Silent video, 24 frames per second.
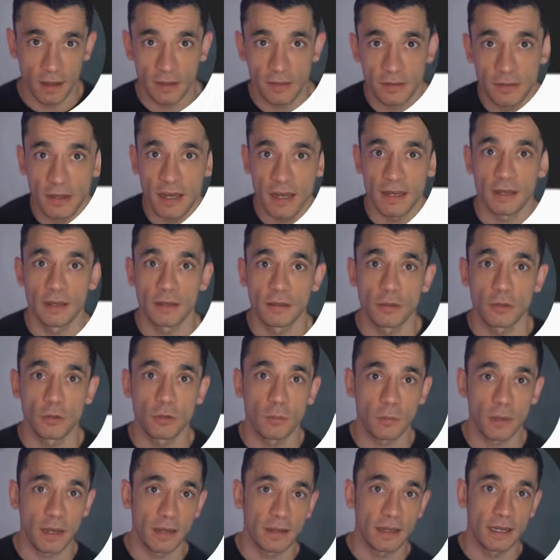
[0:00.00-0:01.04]
Second, you
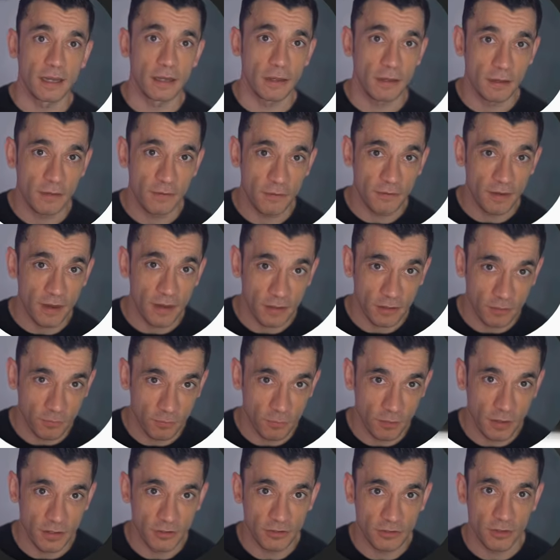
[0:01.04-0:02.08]
may need a fairly
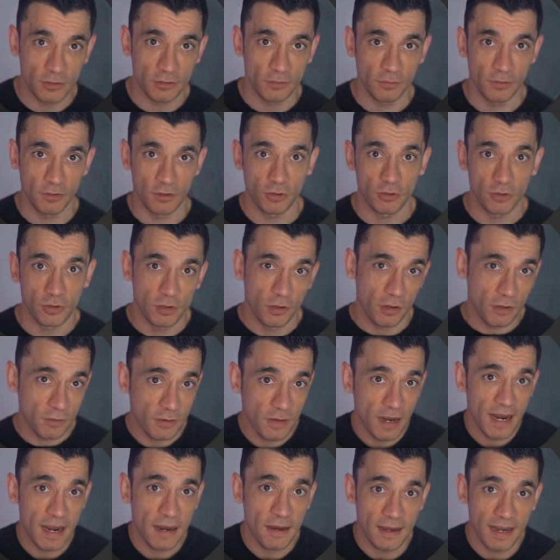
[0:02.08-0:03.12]
recent version of
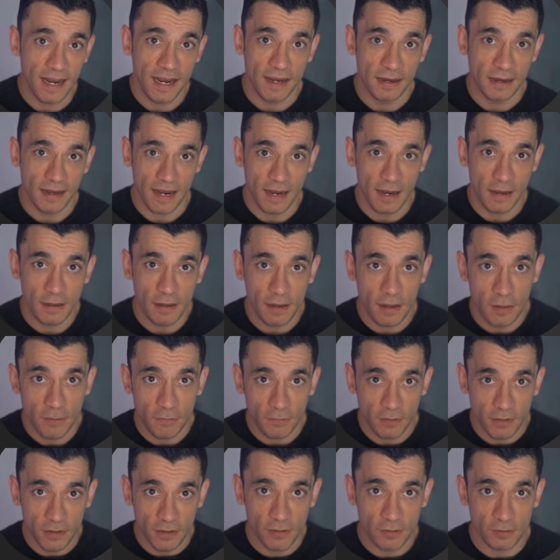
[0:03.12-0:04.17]
N8N
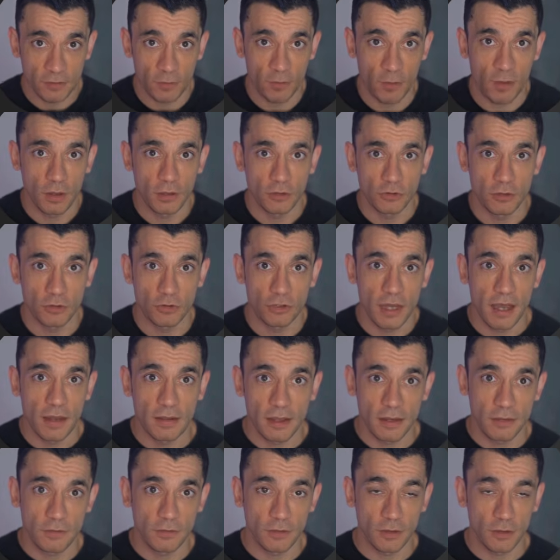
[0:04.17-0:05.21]
for this to work, so check
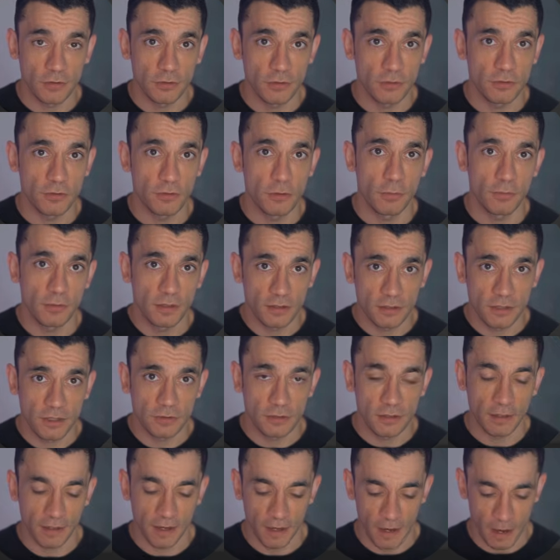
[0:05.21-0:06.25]
that first if something
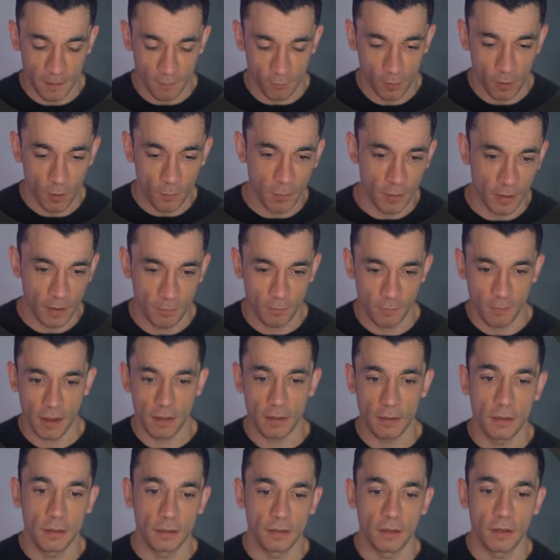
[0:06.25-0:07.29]
doesn't connect properly.
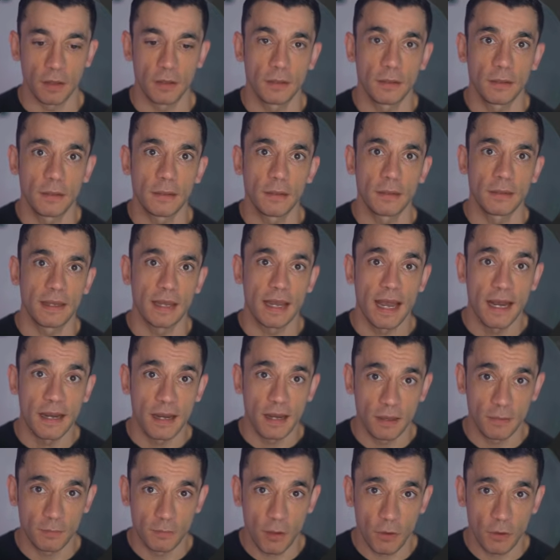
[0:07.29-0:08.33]
Third, the
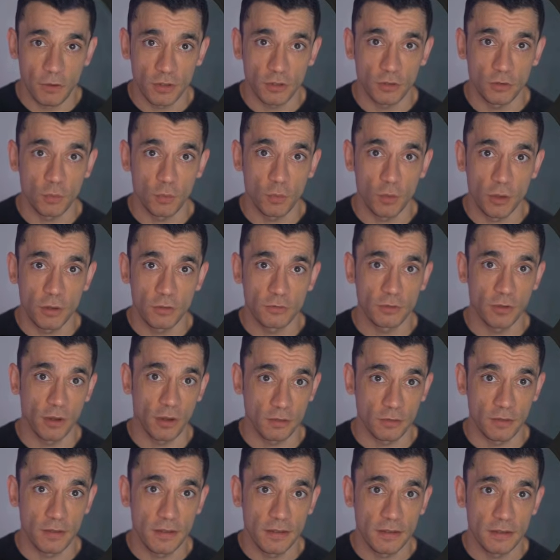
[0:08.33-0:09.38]
AI building your workflow
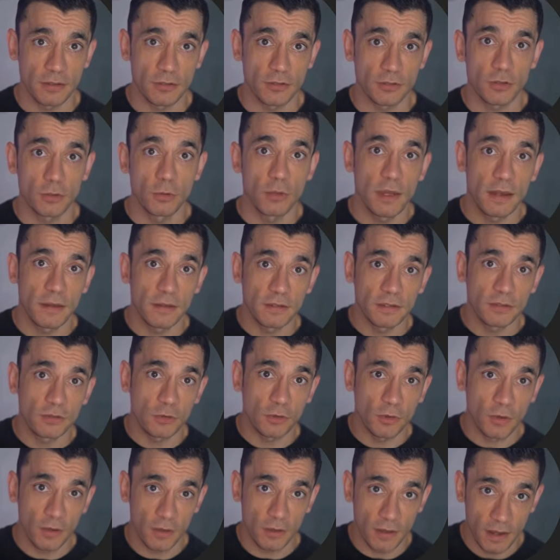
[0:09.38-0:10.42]
can still get things
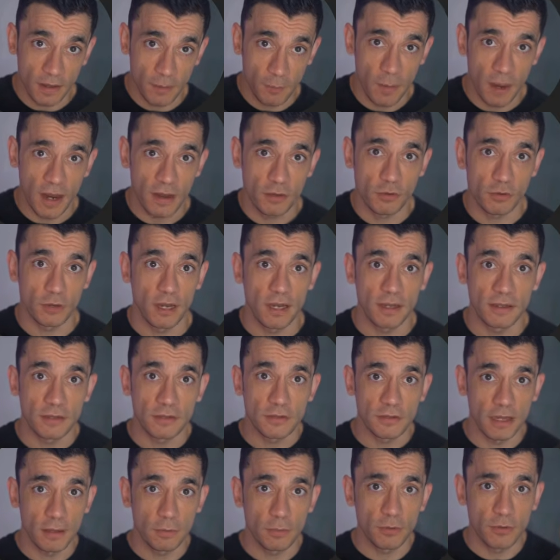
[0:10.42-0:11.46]
wrong. It might create a
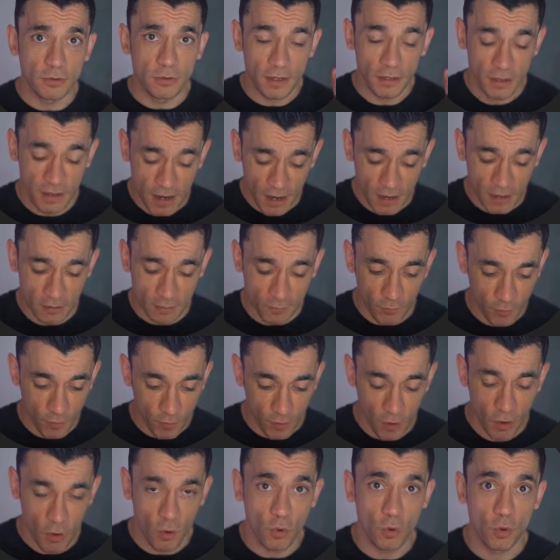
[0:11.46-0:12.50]
step you didn't ask for,
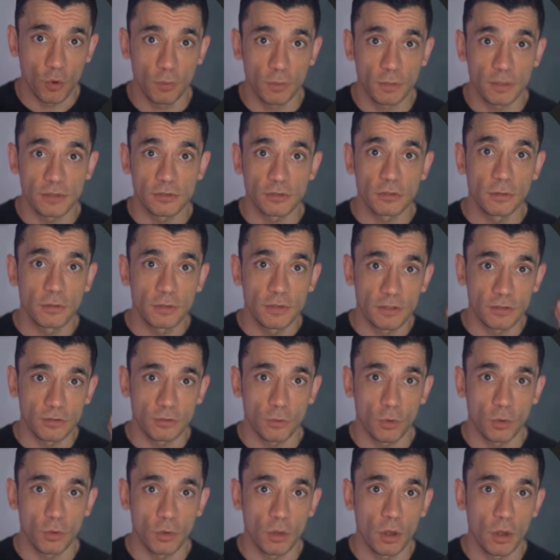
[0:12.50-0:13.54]
or miss something
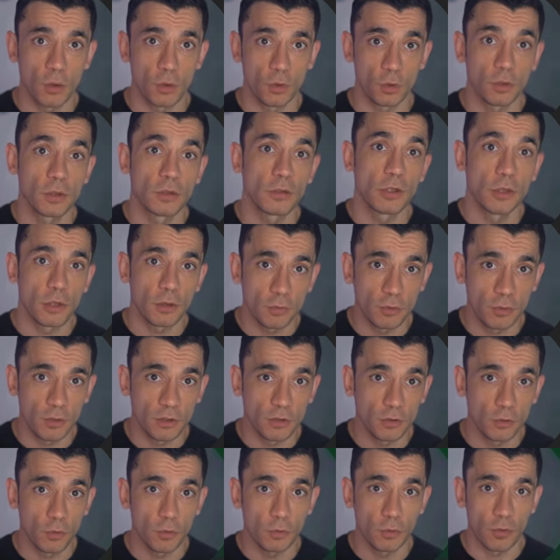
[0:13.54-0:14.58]
small, or interpret
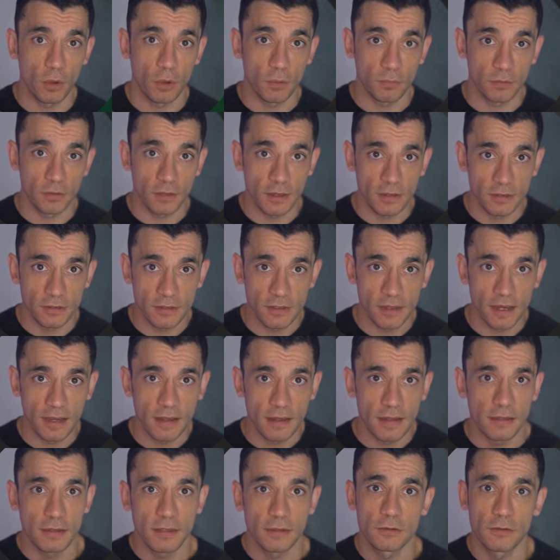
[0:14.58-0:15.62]
your prompt
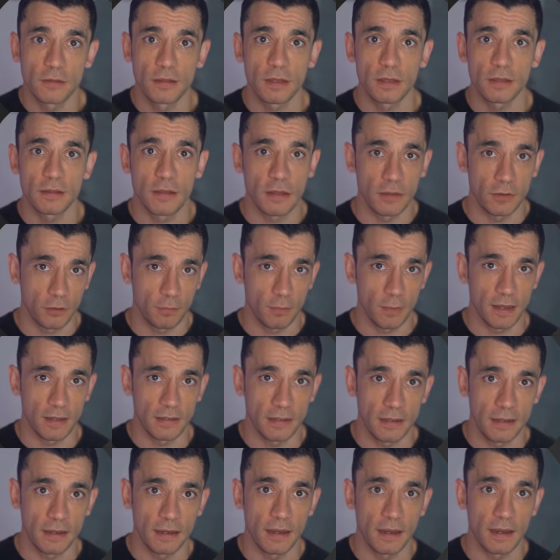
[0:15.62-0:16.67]
slightly differently than you
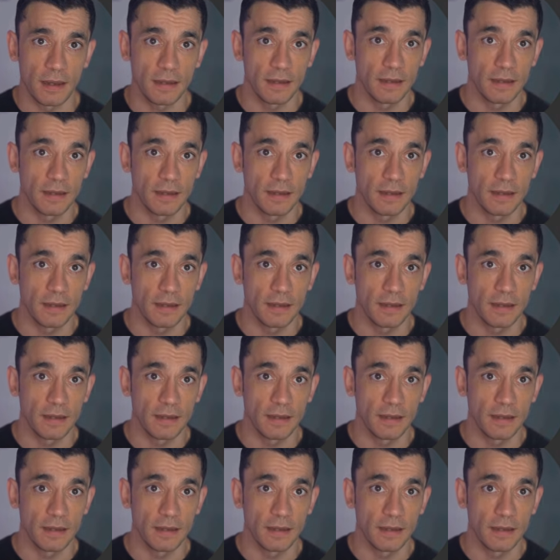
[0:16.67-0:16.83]
meant it.